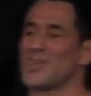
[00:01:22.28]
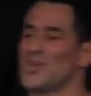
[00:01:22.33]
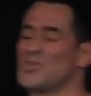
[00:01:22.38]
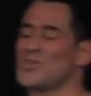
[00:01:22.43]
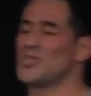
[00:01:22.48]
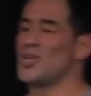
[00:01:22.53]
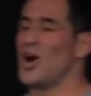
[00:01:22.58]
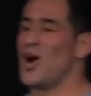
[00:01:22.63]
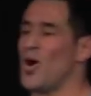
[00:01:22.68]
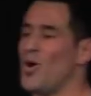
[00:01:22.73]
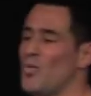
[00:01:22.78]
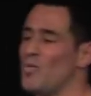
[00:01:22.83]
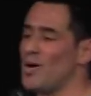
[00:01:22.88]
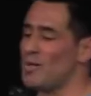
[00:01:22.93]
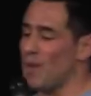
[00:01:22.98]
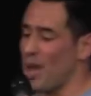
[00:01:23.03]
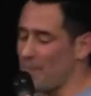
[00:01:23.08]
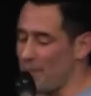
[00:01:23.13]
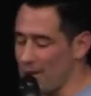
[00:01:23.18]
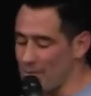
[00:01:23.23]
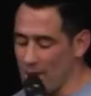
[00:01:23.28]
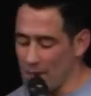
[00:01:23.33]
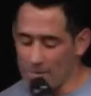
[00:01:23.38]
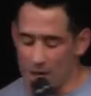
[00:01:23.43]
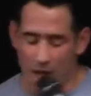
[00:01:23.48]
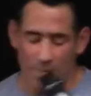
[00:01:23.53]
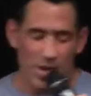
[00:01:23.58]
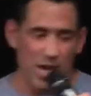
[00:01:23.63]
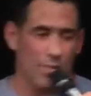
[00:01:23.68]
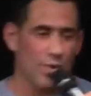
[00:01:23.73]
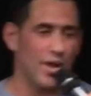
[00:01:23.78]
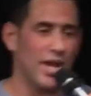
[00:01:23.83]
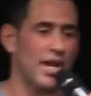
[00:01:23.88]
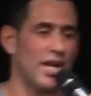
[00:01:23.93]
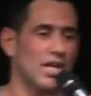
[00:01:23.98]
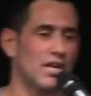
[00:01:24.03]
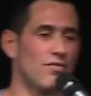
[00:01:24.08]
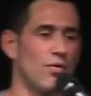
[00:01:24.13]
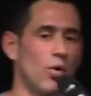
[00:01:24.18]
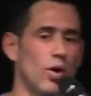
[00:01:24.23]
So when my mom and he were
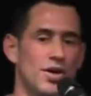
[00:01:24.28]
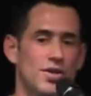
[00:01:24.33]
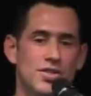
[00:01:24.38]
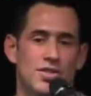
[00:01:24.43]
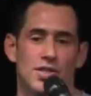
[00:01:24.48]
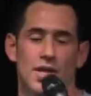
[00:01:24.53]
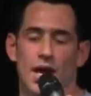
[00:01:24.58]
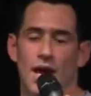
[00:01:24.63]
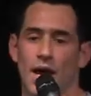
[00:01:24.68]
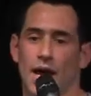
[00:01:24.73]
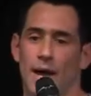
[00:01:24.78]
getting divorced,